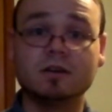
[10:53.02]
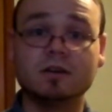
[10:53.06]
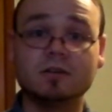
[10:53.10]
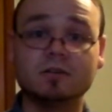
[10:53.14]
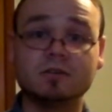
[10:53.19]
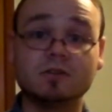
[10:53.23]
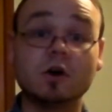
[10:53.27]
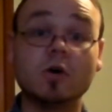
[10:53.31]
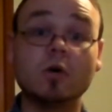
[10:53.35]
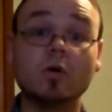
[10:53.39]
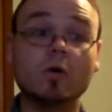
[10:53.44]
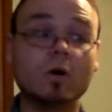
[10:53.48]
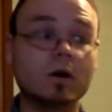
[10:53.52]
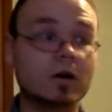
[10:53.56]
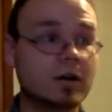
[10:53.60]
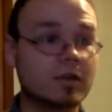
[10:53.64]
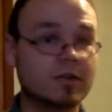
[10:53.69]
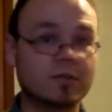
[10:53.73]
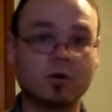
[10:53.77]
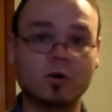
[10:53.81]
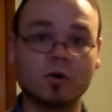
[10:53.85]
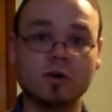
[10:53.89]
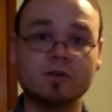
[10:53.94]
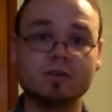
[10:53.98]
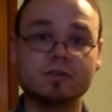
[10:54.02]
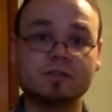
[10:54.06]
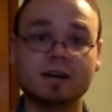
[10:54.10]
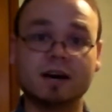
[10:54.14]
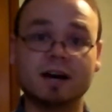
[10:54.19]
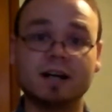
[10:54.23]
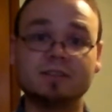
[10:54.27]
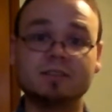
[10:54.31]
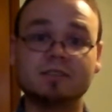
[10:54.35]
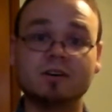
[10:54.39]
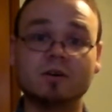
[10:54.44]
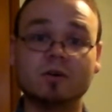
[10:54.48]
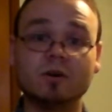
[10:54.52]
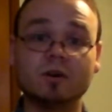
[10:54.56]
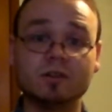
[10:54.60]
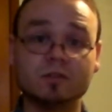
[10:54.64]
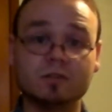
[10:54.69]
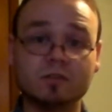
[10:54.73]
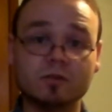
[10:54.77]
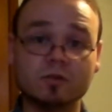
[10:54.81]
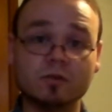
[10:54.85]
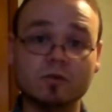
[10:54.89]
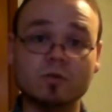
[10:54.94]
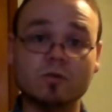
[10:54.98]
So, of course, God's going
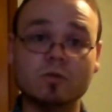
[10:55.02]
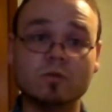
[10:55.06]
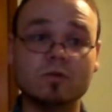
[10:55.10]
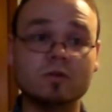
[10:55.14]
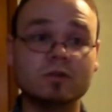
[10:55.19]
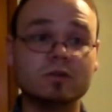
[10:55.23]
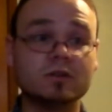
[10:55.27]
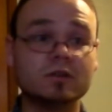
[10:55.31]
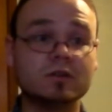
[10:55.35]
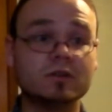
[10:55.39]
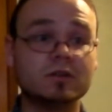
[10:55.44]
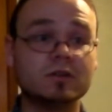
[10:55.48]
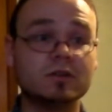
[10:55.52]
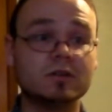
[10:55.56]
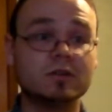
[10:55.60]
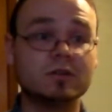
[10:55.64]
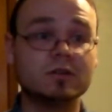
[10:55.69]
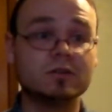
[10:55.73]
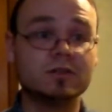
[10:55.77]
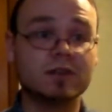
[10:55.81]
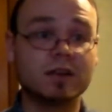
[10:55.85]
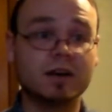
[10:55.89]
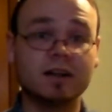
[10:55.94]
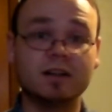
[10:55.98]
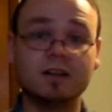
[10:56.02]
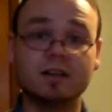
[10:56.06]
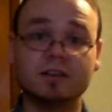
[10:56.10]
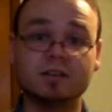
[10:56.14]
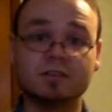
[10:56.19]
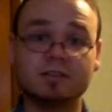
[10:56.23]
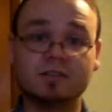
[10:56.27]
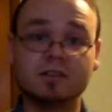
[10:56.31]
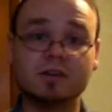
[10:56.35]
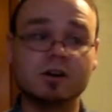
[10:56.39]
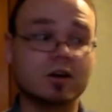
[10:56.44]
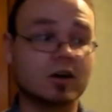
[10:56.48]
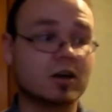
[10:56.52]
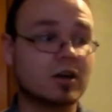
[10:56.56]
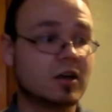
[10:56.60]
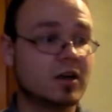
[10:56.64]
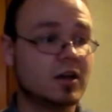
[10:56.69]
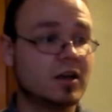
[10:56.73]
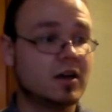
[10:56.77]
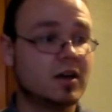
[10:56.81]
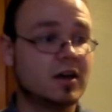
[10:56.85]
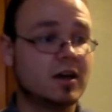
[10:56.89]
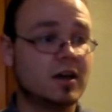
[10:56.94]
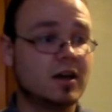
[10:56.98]
to tell us, look,
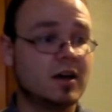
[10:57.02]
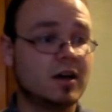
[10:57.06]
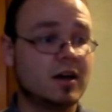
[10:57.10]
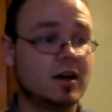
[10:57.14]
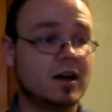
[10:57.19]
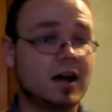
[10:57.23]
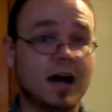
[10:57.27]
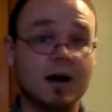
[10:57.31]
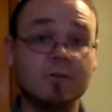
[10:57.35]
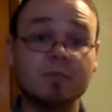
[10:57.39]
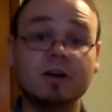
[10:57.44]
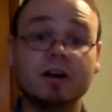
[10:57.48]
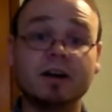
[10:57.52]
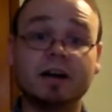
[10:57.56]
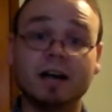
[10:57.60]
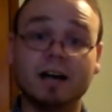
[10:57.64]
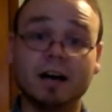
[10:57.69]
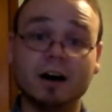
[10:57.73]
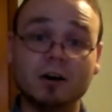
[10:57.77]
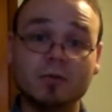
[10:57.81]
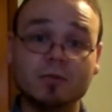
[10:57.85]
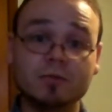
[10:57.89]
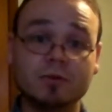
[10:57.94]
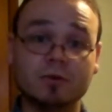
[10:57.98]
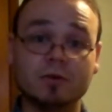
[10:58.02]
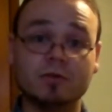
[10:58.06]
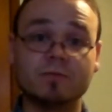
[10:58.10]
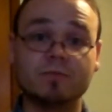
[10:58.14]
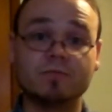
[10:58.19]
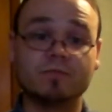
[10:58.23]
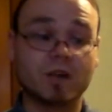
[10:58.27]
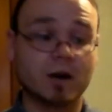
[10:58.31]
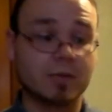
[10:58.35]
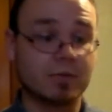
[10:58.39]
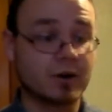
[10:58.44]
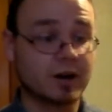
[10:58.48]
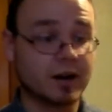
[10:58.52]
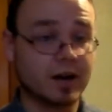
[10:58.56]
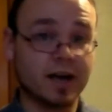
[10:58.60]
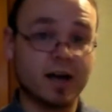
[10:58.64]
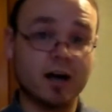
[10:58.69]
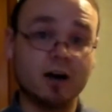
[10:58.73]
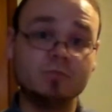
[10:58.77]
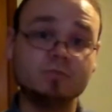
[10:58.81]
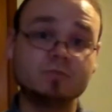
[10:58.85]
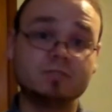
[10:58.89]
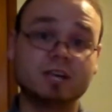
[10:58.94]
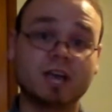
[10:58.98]
I'm going to help you. I'm going to
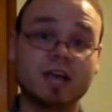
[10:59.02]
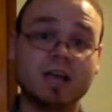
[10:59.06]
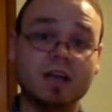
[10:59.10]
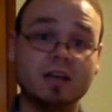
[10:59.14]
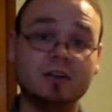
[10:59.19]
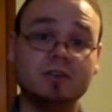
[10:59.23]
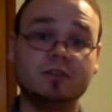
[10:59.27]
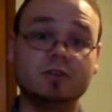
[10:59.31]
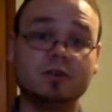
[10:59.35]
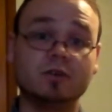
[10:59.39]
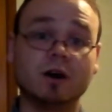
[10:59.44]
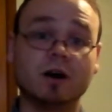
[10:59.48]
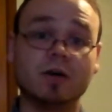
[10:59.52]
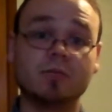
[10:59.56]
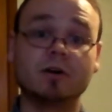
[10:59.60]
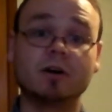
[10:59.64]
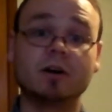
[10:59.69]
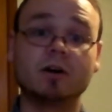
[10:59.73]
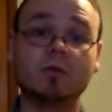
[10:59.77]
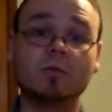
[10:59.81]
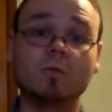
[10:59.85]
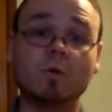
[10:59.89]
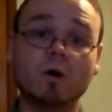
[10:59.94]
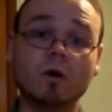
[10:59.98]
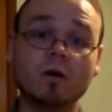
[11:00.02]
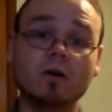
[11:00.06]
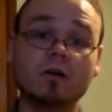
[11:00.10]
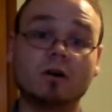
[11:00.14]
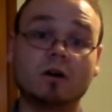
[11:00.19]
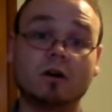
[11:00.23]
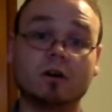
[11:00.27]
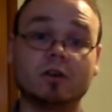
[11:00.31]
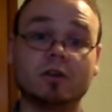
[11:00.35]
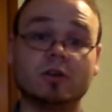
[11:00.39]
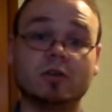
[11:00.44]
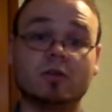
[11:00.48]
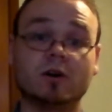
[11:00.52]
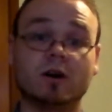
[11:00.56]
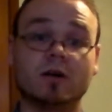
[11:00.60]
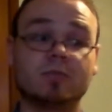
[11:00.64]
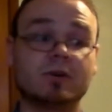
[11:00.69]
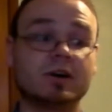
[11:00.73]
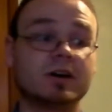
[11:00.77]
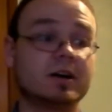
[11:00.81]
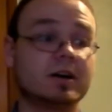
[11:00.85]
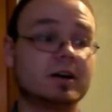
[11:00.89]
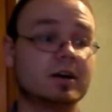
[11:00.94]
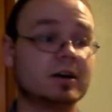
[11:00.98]
help change you. I'm going to work on you.
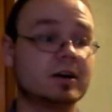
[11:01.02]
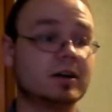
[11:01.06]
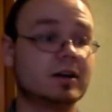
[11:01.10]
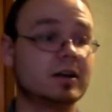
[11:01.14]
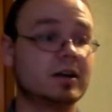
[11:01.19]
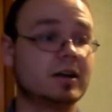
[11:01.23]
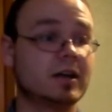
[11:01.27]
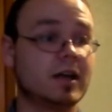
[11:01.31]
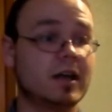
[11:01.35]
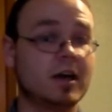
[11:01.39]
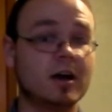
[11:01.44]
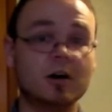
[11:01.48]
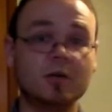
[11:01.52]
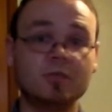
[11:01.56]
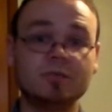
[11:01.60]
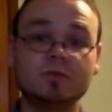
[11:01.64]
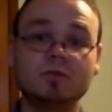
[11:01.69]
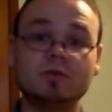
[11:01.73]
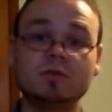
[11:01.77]
I'm going to help